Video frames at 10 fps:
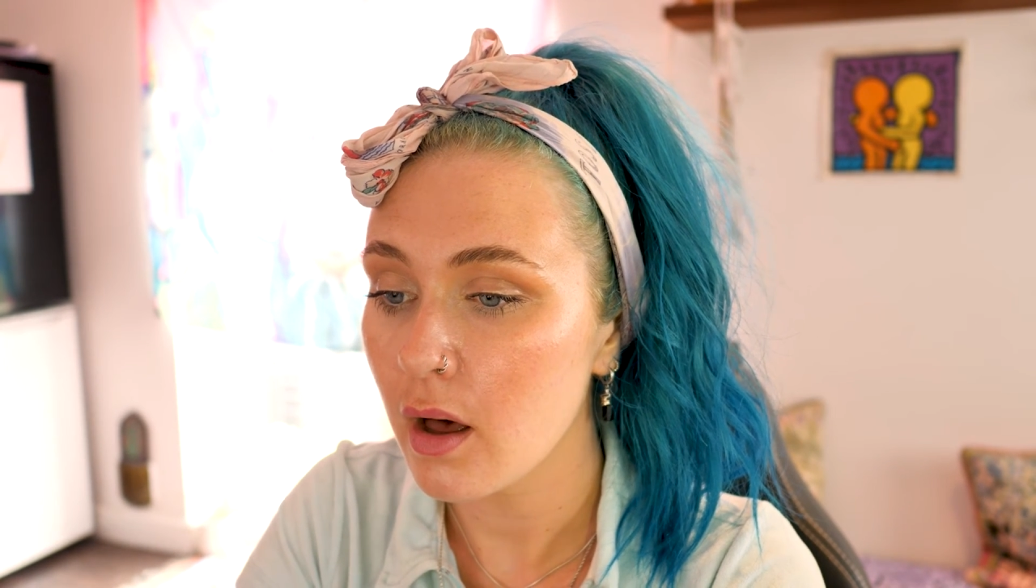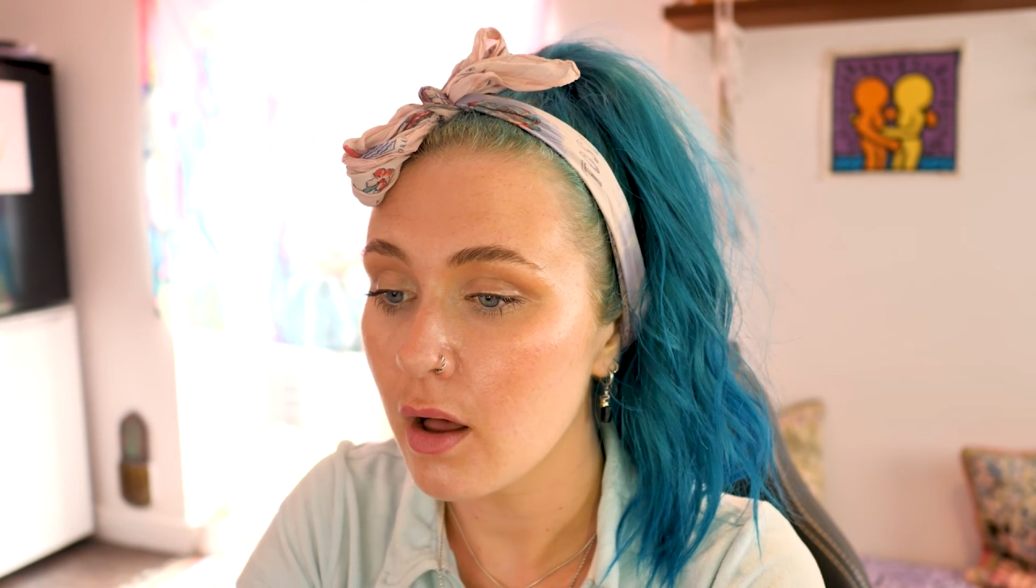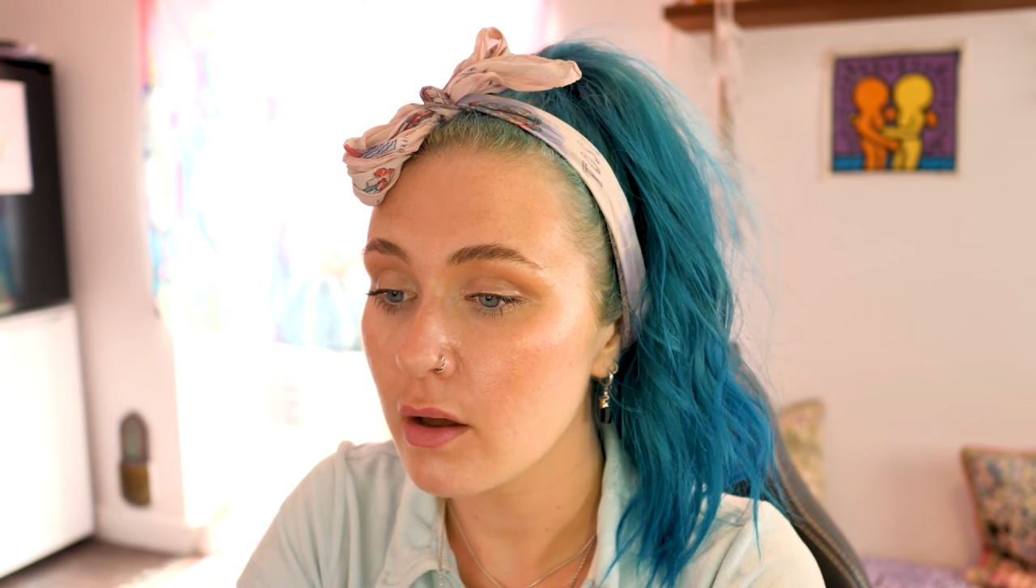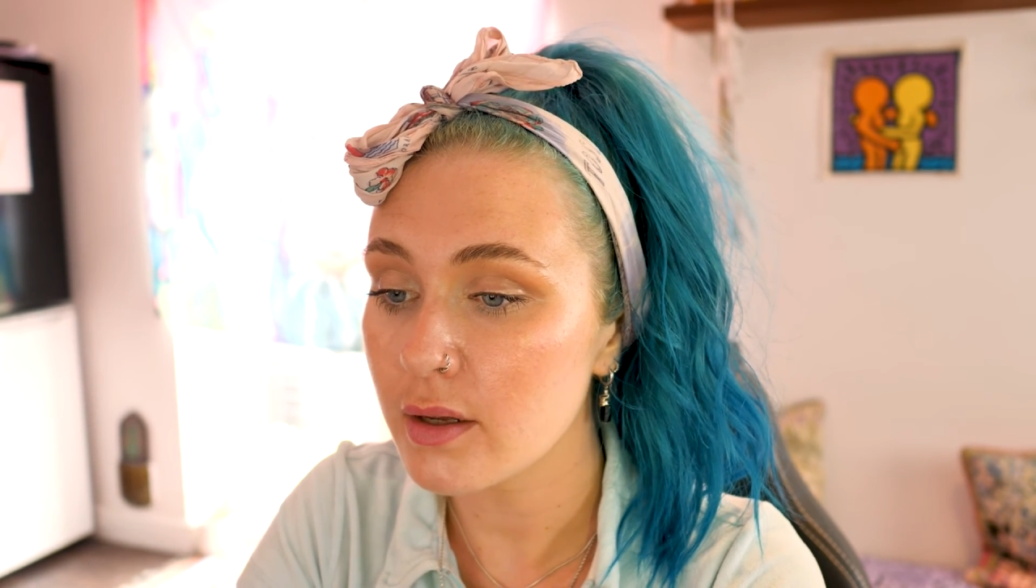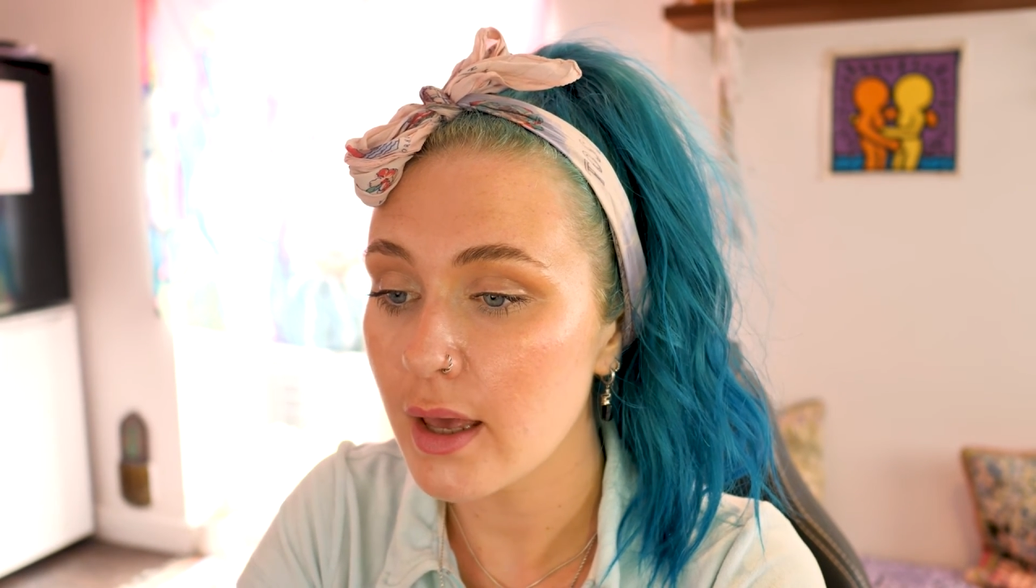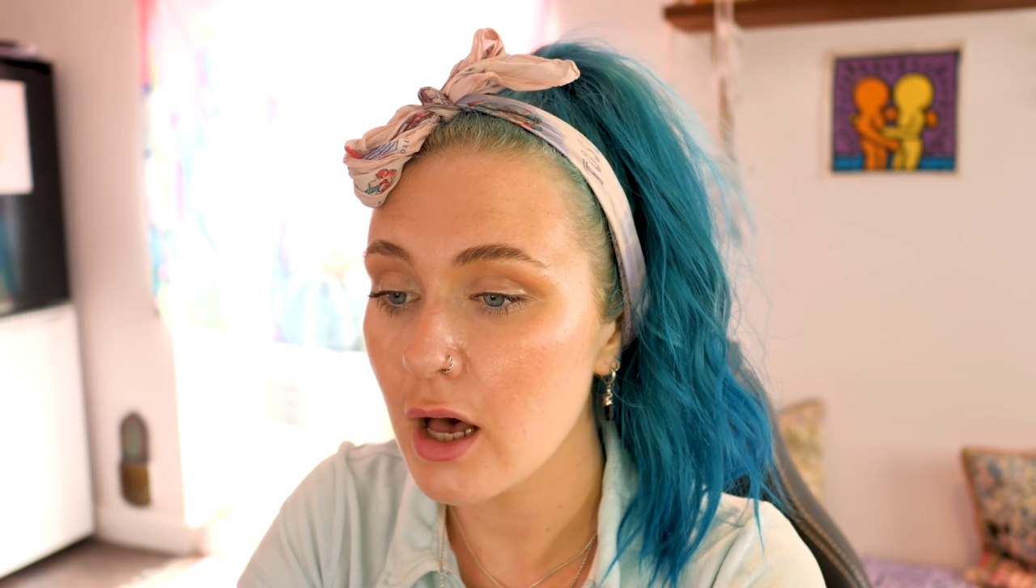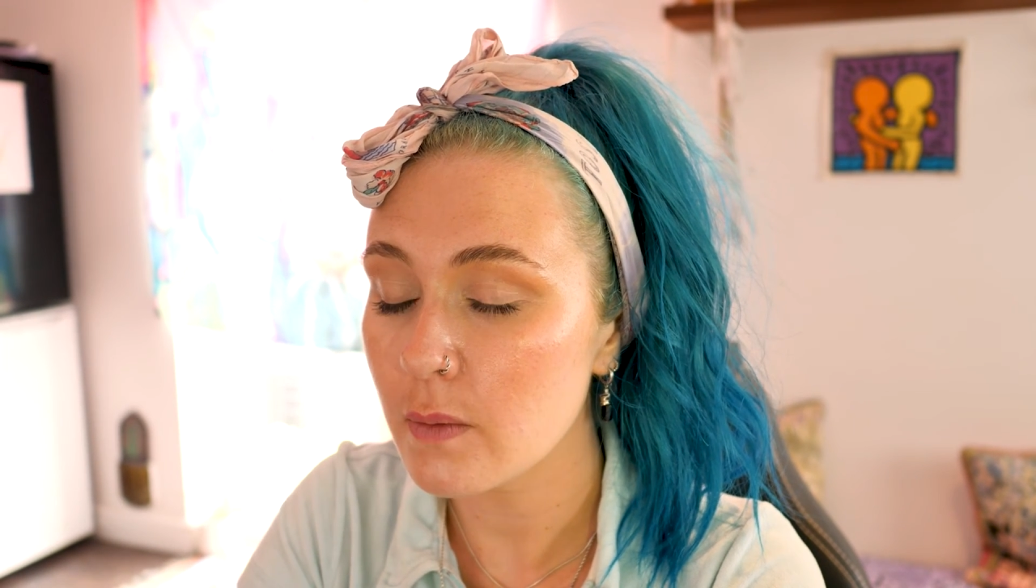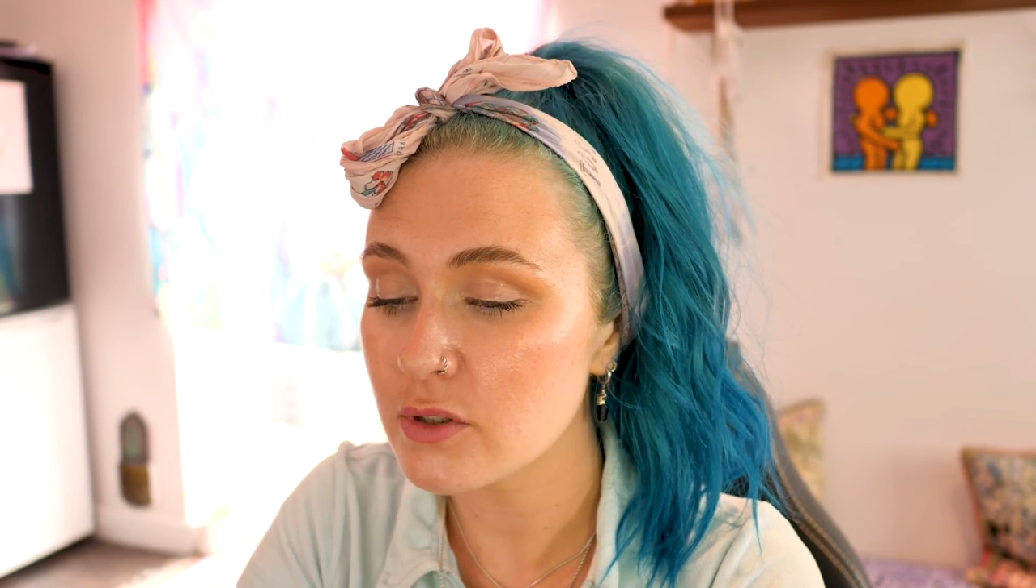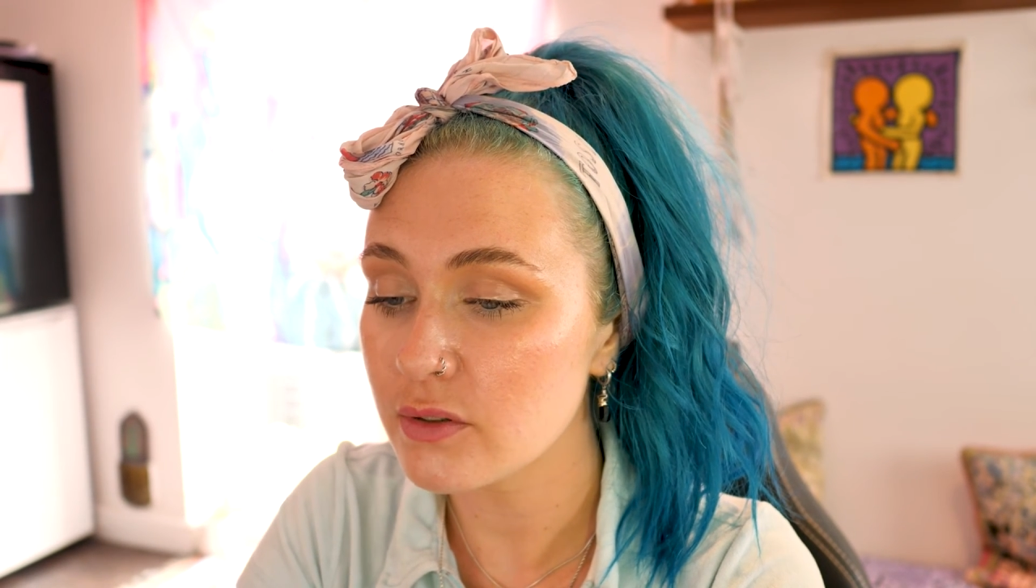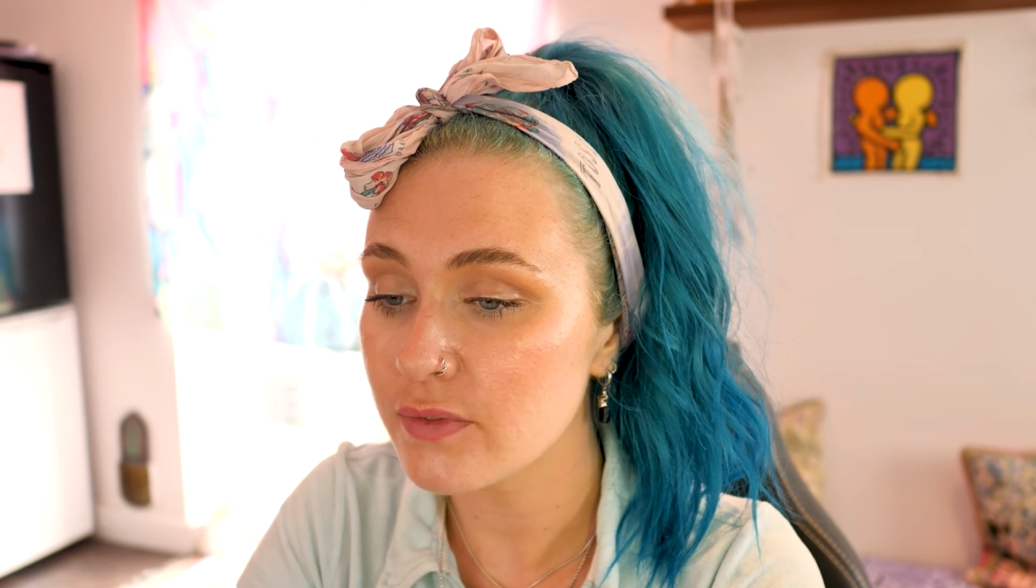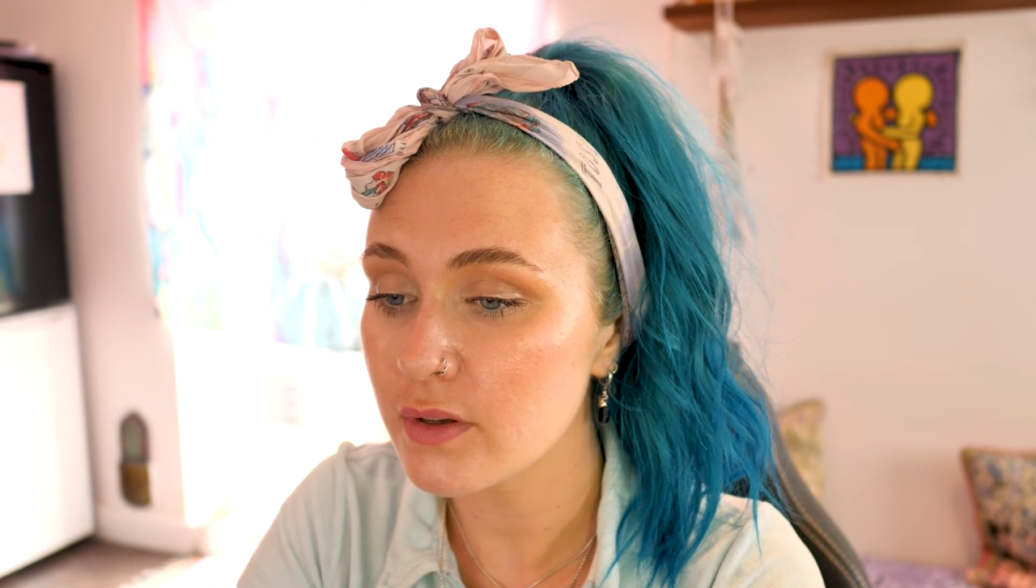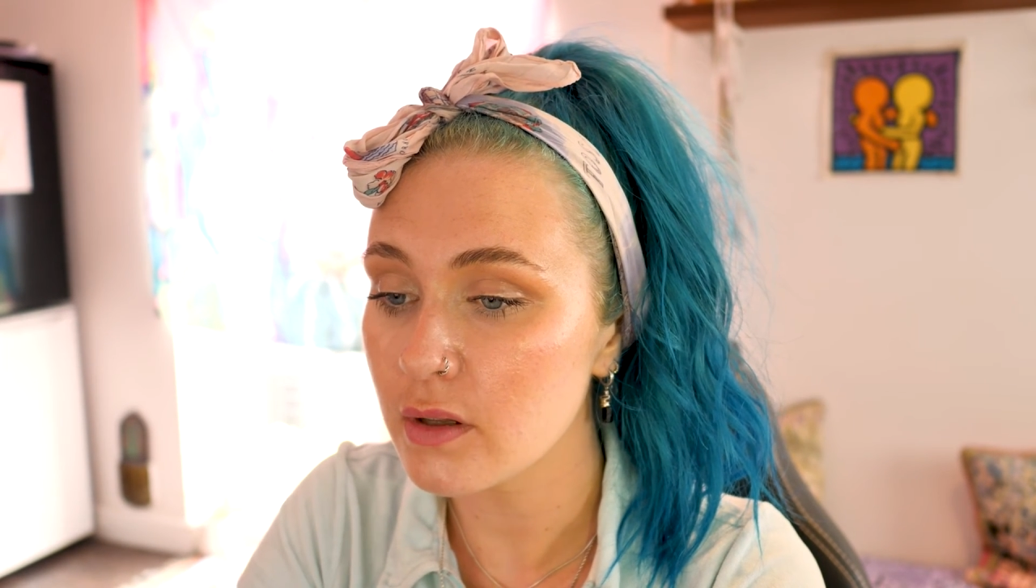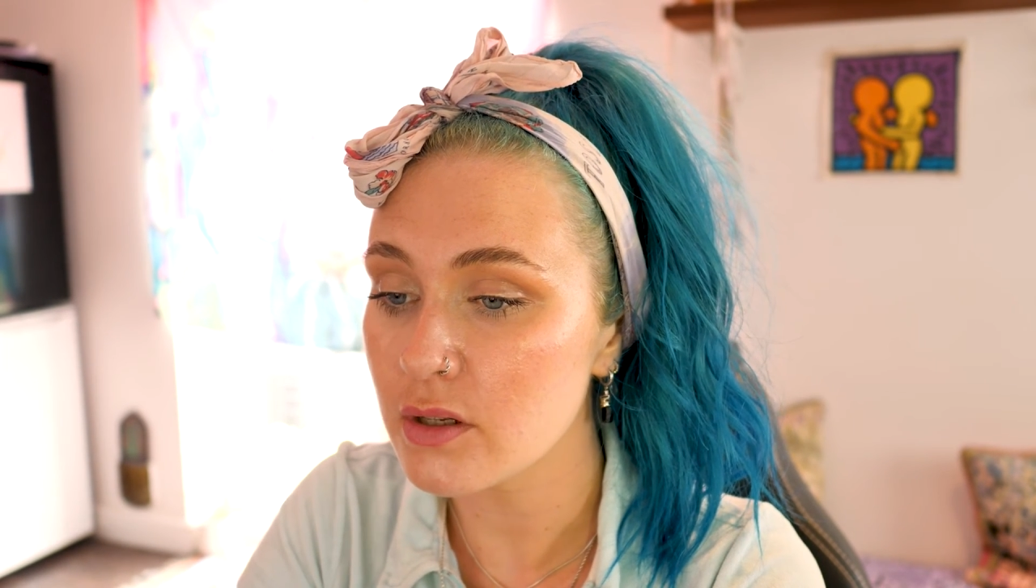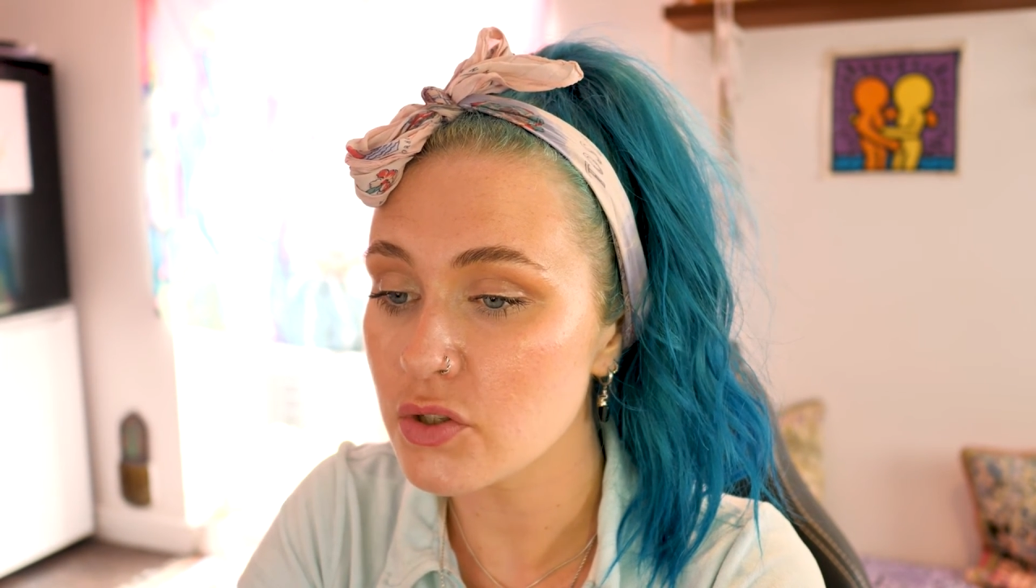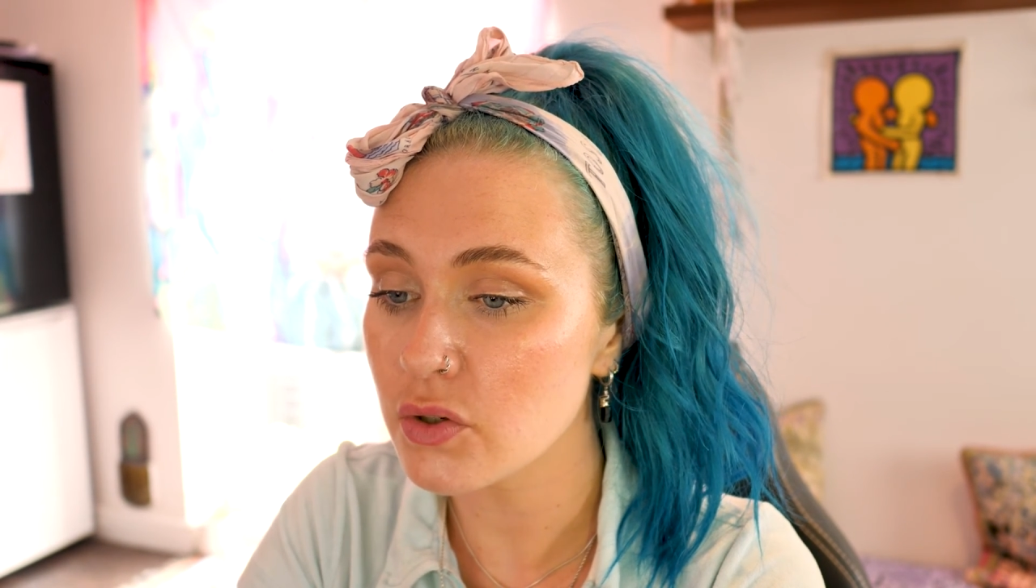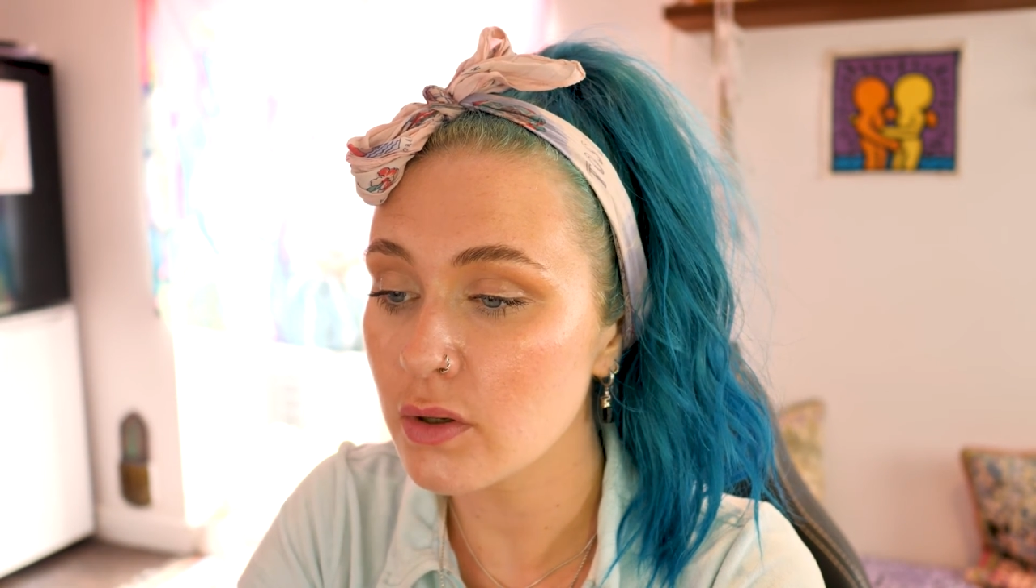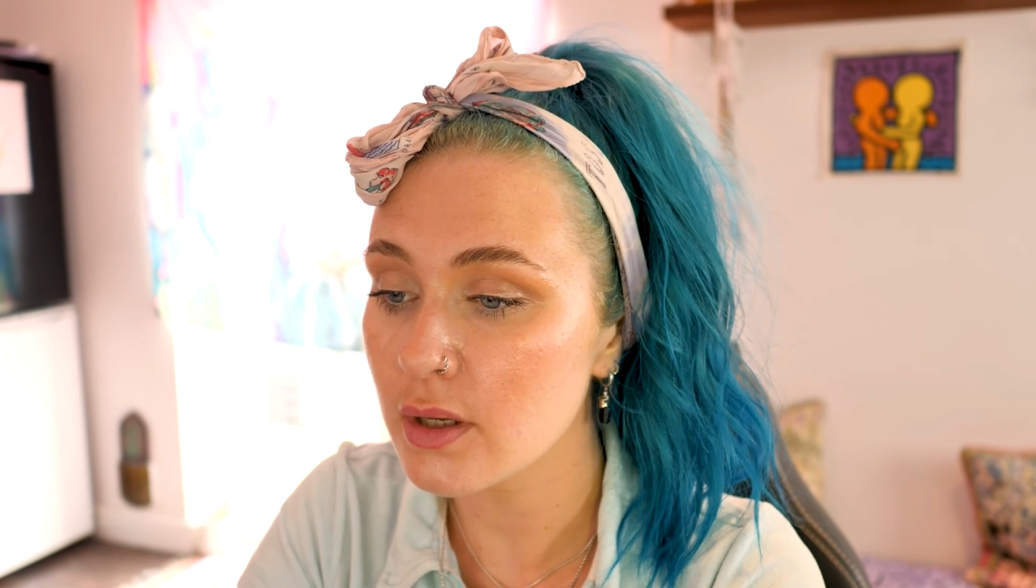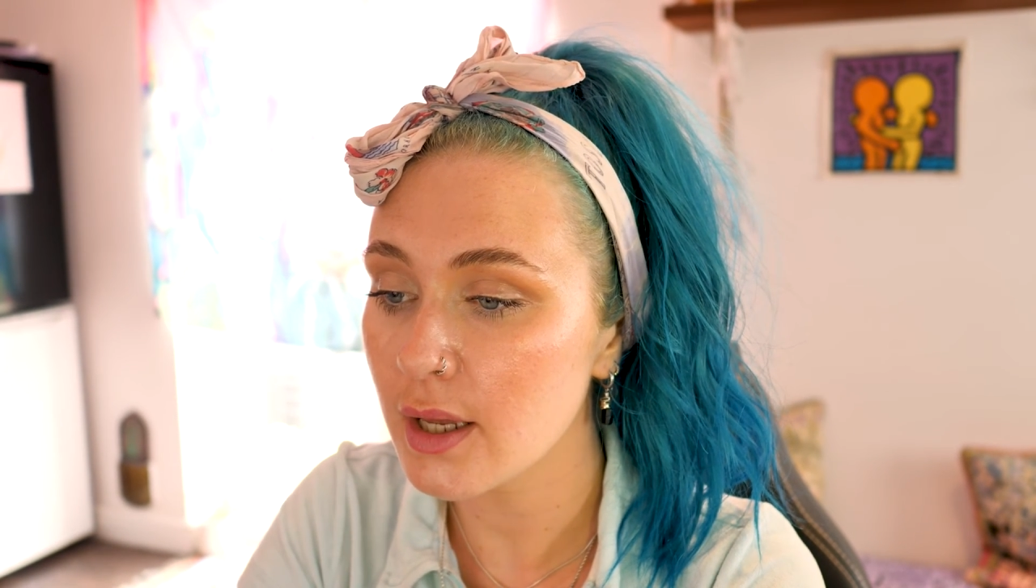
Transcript: Arnica helps you feel a stronger